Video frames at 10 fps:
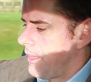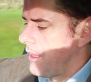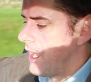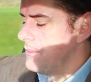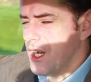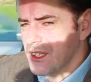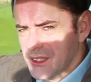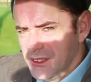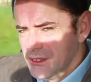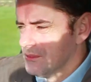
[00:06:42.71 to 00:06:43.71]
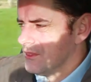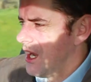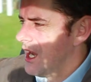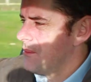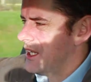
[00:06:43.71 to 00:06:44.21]
I'm not.
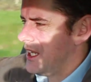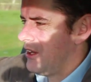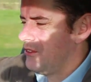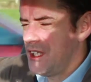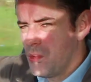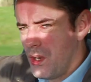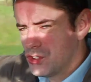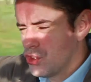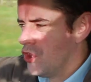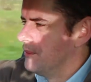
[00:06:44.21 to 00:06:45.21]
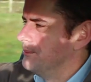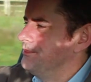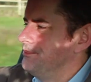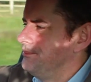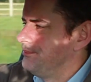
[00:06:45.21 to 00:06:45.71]
I'm in an Audi Quattro.
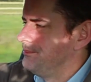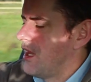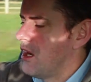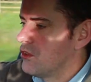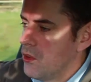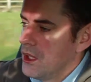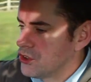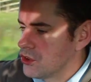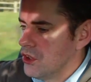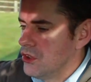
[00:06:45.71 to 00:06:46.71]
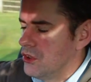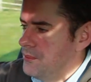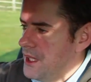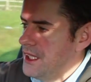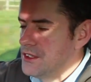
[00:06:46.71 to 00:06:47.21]
Now, Quattro
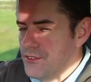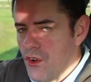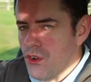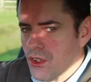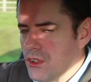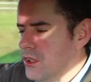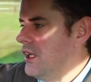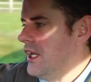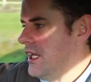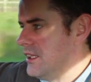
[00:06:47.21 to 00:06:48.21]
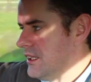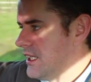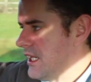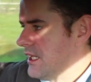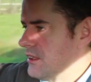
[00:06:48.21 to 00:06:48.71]
means 4 in
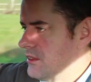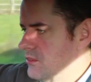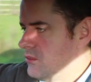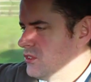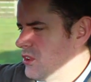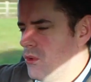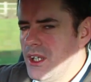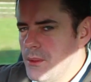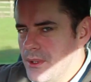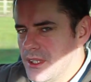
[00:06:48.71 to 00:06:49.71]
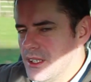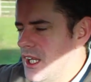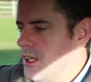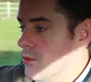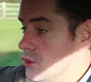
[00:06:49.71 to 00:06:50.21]
Italian. I don't know why they picked an
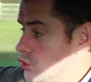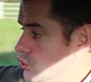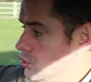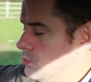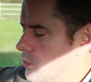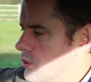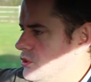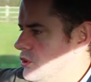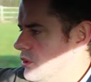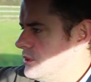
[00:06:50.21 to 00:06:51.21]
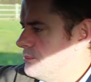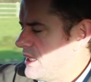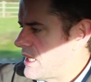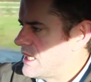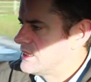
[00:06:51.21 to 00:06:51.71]
Italian word. It's a good word though.
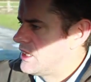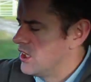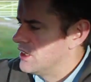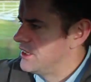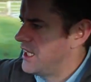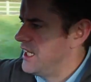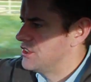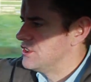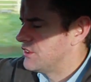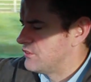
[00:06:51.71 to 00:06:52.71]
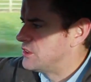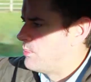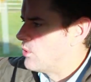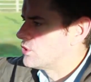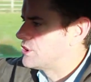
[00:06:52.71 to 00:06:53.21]
It has connotations of
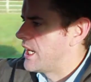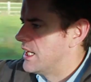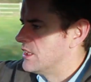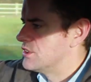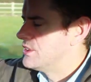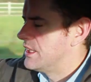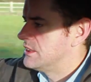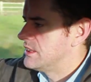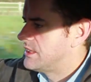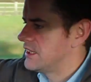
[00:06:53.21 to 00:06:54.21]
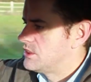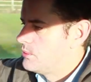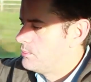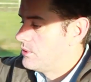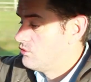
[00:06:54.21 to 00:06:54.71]
sports cars and things attached to
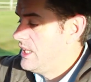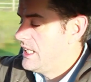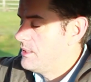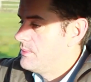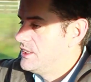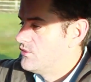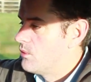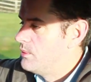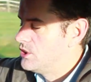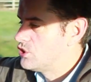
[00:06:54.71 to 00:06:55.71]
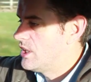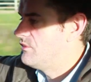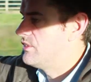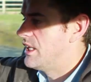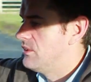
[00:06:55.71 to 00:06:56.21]
it, but really it means 4-wheel
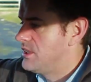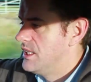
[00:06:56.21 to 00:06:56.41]
drive in Audi.